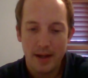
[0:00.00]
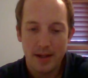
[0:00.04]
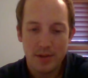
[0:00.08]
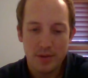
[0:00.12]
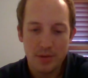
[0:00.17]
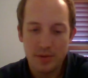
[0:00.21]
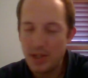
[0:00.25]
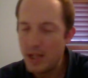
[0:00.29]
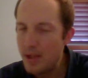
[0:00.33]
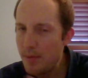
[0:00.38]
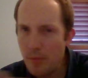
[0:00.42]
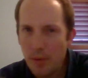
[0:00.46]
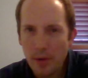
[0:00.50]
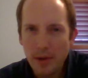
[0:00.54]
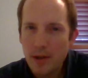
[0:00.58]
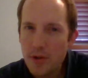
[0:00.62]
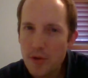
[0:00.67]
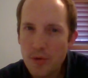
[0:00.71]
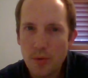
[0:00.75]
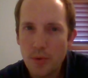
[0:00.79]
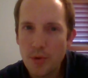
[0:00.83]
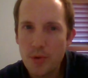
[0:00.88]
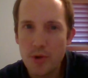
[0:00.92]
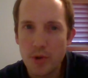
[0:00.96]
So teamwork
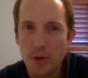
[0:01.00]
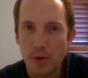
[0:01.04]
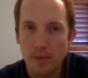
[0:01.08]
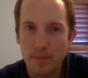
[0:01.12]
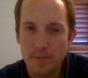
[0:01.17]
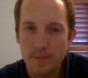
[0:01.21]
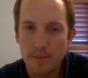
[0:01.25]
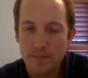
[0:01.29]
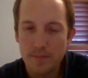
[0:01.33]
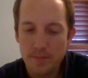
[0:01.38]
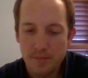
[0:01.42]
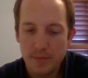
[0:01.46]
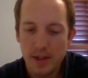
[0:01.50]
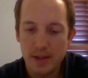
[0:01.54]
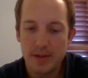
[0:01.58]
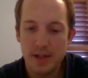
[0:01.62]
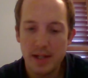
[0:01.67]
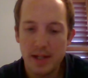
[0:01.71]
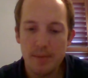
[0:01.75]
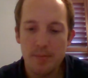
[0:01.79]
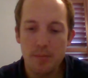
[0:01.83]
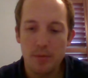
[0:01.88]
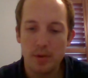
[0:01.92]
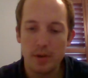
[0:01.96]
is crucial.
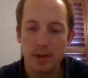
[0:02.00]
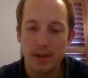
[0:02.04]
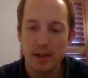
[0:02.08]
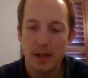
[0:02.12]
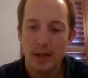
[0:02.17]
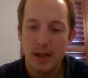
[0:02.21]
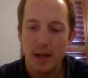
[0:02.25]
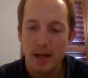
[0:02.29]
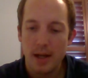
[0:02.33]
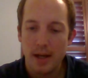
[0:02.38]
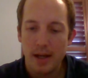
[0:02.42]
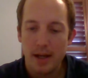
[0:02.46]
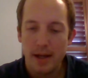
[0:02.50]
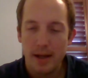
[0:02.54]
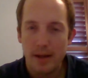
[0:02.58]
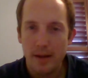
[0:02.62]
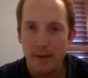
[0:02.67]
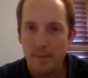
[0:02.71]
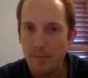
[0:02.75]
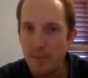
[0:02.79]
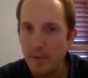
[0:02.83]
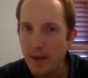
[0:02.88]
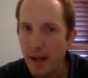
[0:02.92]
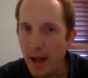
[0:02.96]
Teamwork
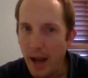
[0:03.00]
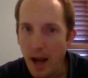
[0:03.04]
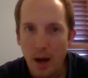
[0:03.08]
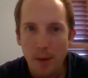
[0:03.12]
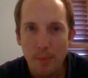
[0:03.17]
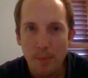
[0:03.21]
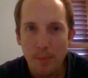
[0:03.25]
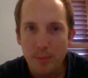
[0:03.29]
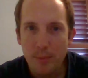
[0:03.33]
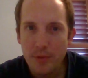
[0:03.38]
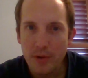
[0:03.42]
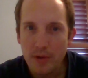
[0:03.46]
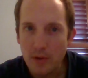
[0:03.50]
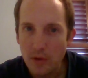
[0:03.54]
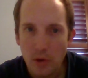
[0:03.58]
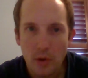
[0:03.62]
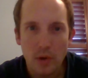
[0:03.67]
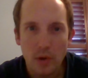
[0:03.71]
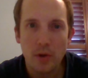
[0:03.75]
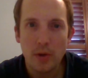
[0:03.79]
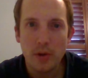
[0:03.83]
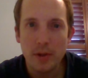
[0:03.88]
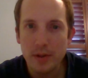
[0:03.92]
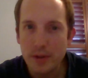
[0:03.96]
helps us
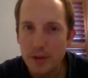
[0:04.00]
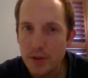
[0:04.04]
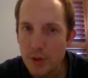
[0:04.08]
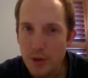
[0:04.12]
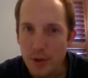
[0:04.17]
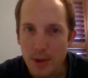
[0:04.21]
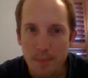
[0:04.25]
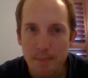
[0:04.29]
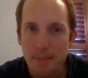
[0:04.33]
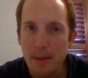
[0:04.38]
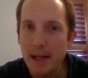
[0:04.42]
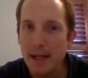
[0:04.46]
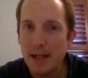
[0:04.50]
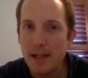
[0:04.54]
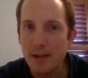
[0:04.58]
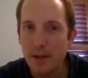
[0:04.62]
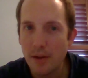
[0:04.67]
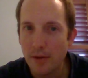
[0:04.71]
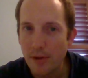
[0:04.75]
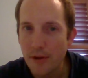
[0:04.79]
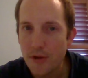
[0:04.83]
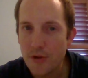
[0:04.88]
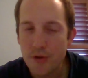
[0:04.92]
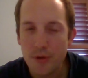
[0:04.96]
learn to depend
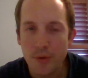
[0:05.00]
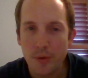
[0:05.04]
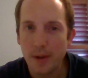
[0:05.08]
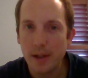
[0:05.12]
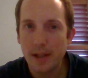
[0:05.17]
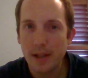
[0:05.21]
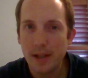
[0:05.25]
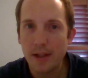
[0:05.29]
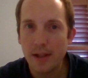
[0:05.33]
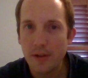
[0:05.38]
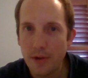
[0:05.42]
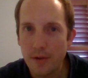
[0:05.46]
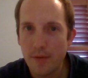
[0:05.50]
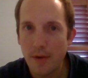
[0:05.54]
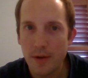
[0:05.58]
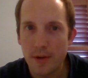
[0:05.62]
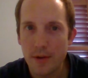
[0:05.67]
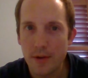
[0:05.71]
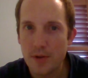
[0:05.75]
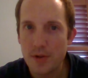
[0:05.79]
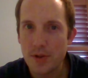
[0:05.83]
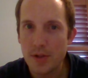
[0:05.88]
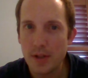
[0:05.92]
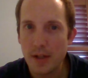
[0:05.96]
on the strengths of
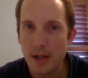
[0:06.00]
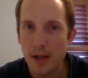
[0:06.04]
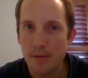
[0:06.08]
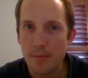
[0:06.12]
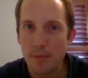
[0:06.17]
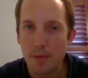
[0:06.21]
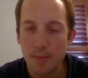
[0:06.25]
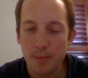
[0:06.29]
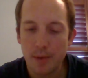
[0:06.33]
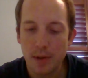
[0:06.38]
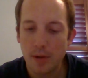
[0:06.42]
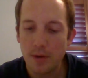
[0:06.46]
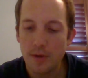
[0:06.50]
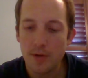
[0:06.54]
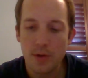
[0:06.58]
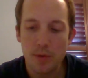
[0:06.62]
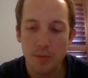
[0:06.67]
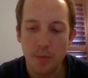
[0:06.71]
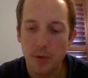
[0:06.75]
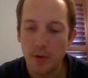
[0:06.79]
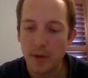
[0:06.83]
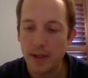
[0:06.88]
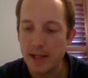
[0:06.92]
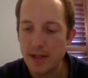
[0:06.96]
others. And when we learn to
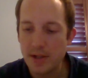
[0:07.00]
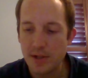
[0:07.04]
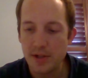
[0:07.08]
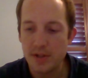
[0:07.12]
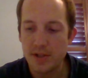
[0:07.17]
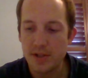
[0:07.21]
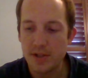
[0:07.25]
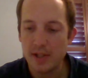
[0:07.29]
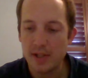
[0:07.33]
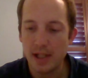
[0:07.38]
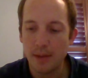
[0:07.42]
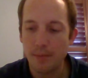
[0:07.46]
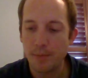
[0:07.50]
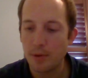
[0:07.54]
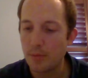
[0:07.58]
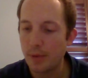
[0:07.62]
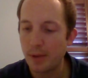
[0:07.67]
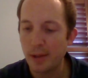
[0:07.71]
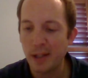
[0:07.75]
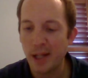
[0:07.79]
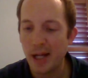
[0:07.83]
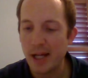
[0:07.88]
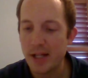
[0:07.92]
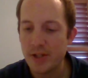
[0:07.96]
work as a team, we
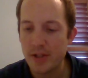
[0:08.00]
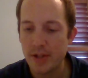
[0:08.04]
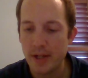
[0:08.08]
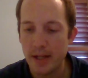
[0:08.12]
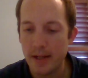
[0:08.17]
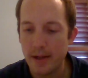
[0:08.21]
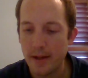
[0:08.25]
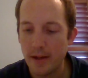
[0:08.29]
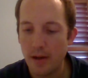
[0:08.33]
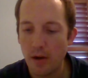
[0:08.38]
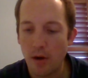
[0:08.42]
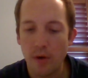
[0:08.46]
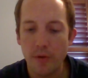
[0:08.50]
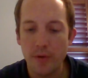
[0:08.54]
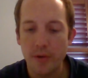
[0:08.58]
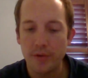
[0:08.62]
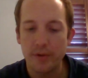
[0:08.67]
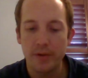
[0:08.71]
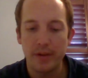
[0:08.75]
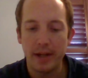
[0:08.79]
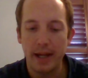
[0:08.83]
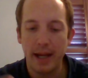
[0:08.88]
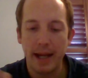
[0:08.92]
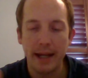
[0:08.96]
realize that it all
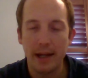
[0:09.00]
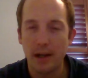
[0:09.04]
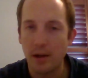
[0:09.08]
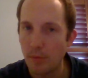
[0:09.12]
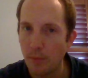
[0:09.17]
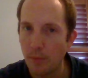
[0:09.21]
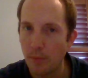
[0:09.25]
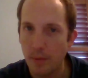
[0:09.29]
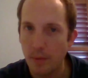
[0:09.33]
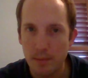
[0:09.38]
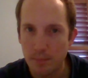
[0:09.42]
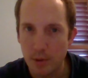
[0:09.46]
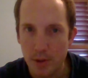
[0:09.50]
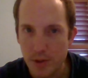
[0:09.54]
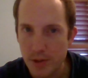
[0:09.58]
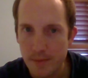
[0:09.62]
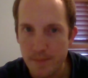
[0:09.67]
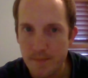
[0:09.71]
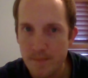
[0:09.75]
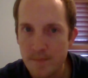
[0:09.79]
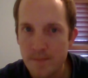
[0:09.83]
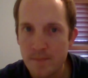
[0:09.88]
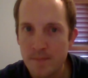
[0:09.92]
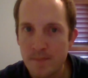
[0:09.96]
doesn't hang on one person.